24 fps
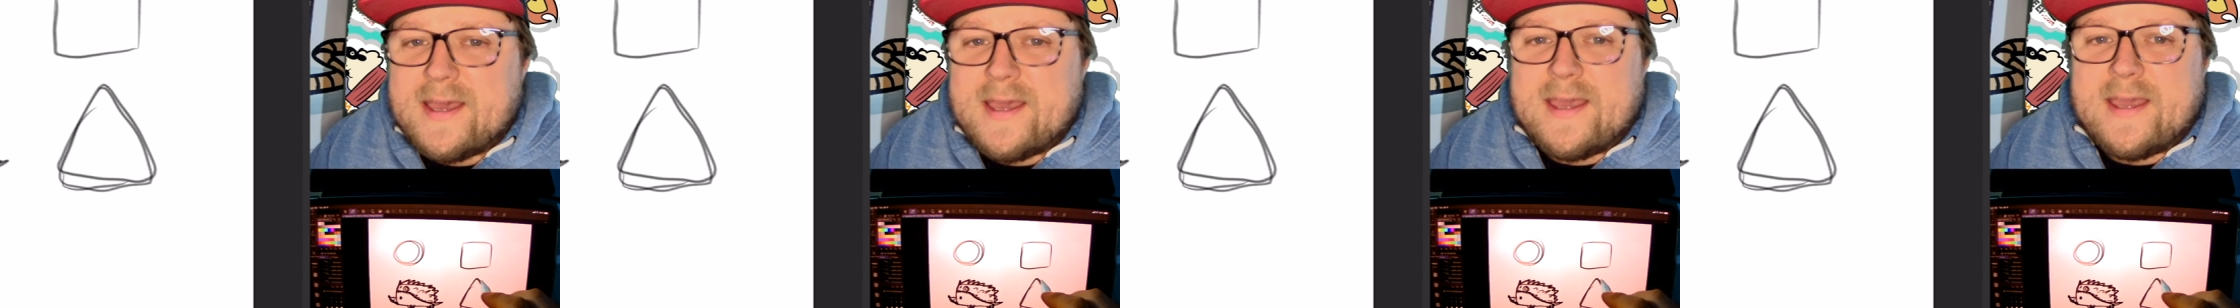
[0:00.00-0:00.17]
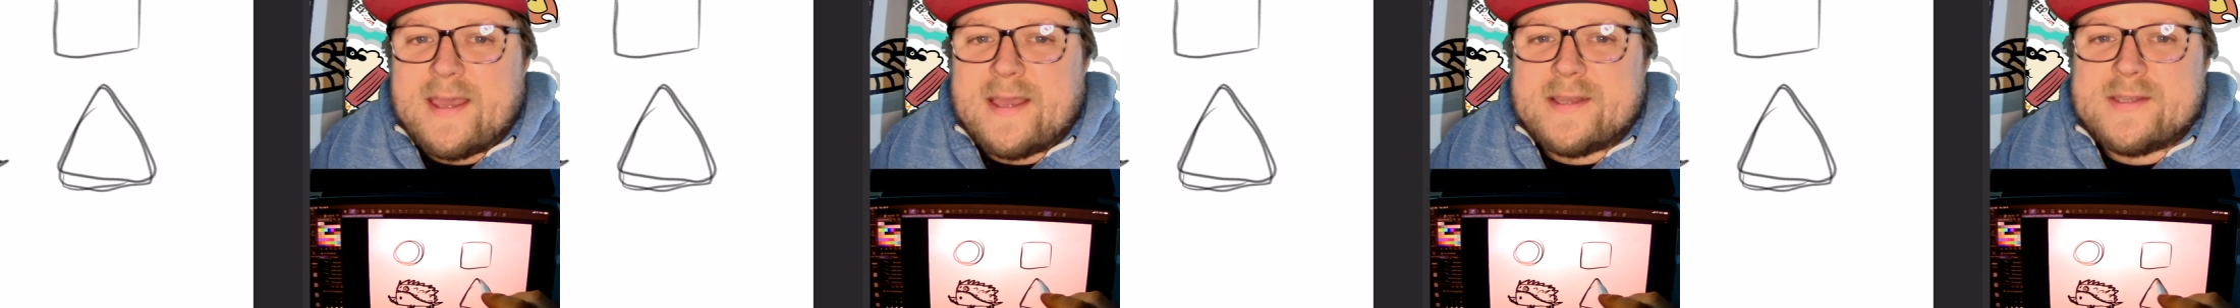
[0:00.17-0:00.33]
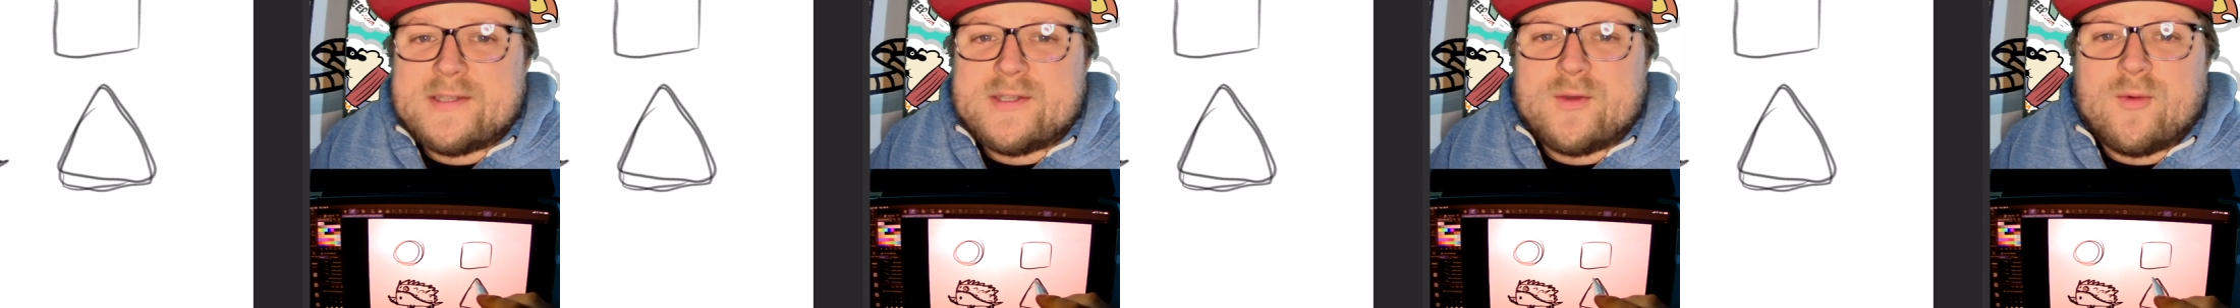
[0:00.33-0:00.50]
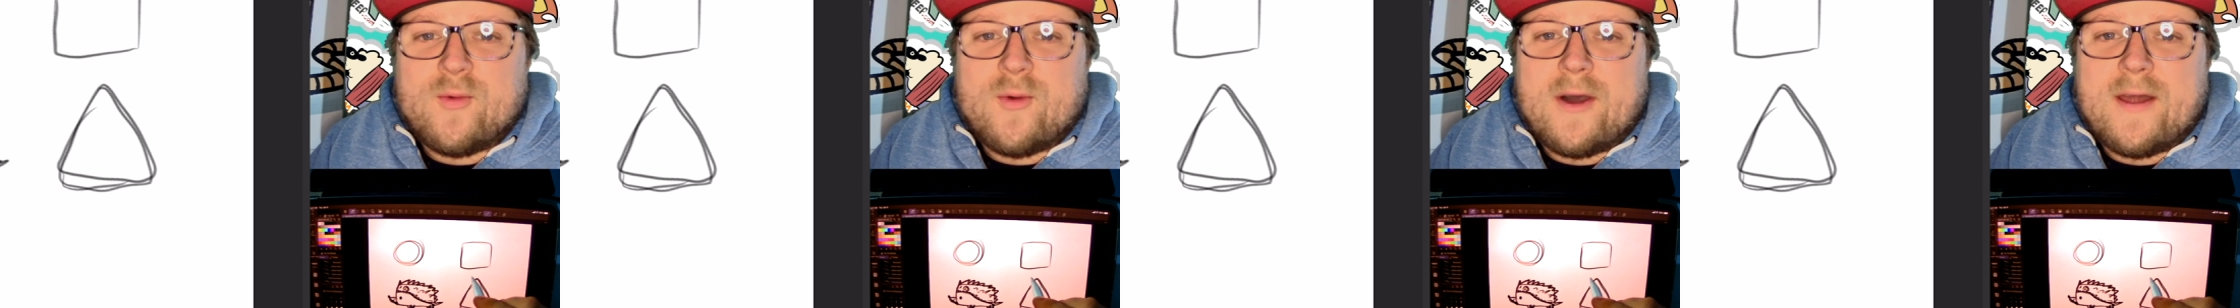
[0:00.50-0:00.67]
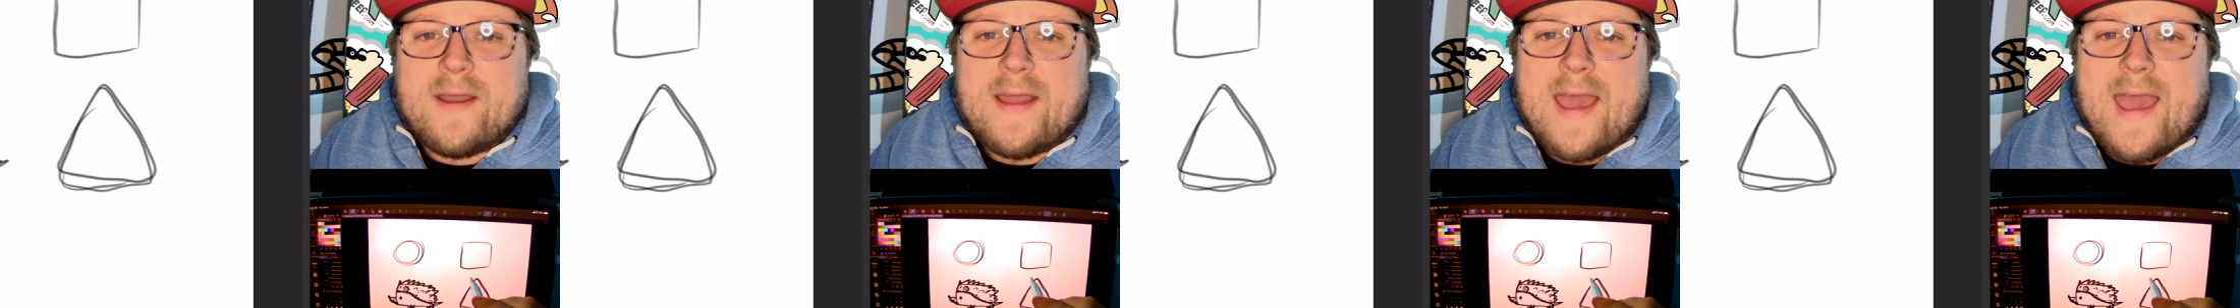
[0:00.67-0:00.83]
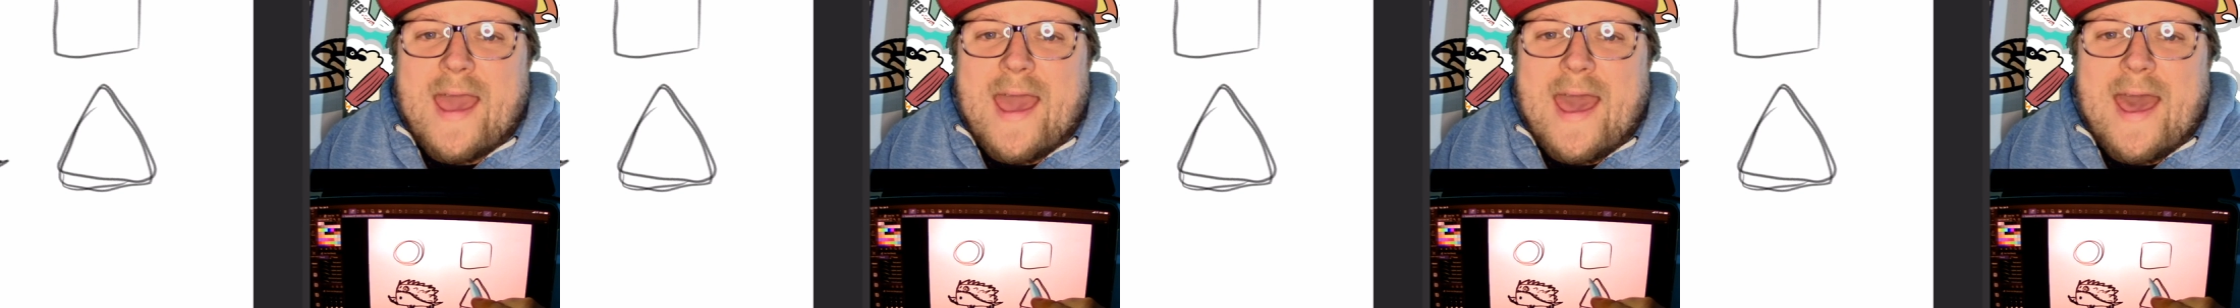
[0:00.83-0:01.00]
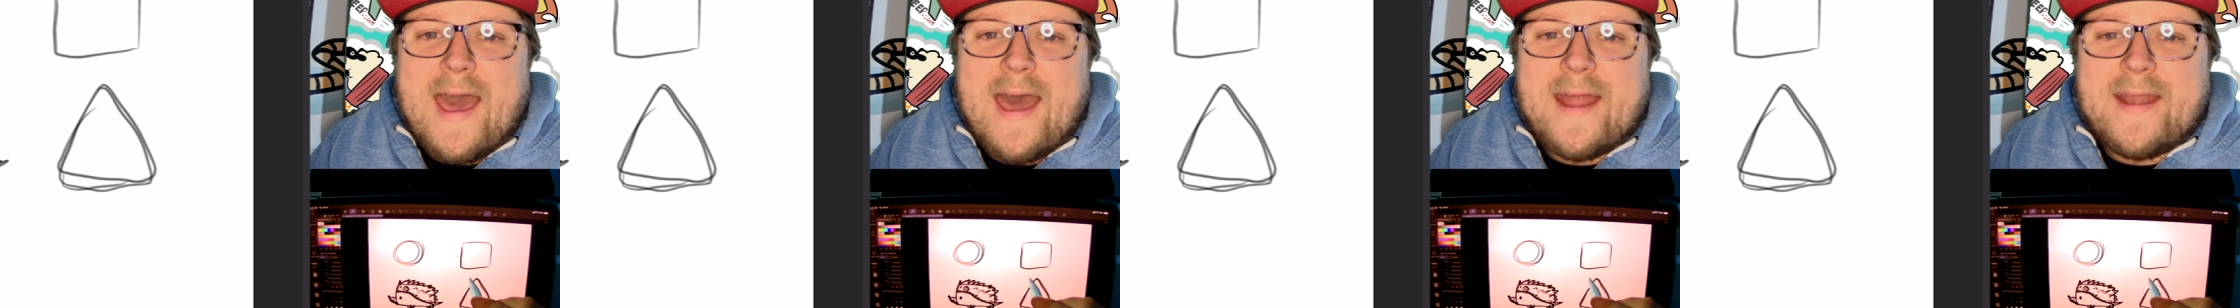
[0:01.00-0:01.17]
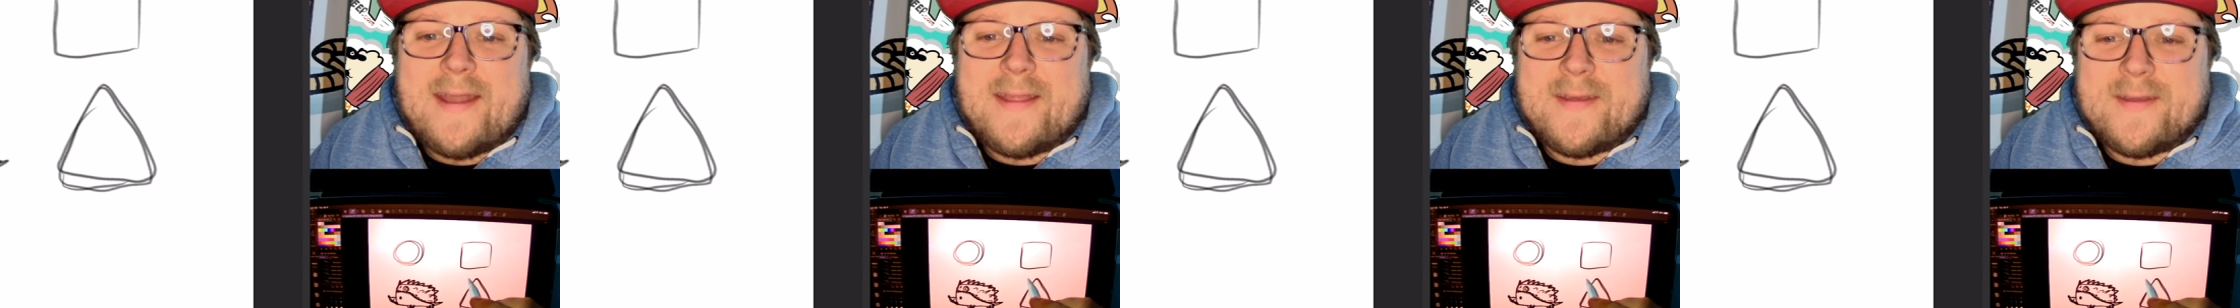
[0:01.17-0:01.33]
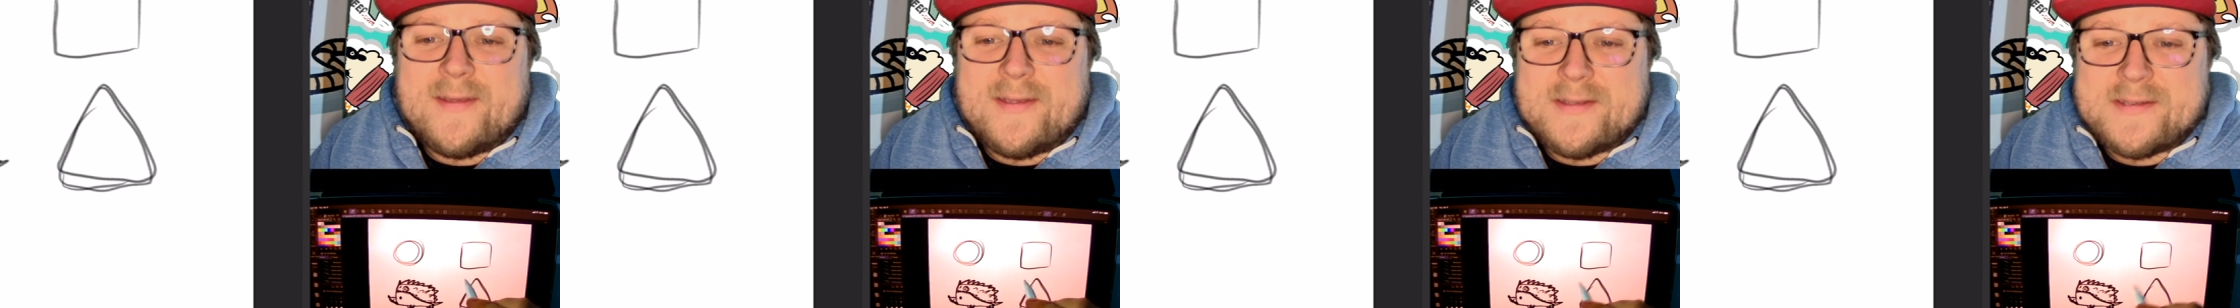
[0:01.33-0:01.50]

is you wanna add,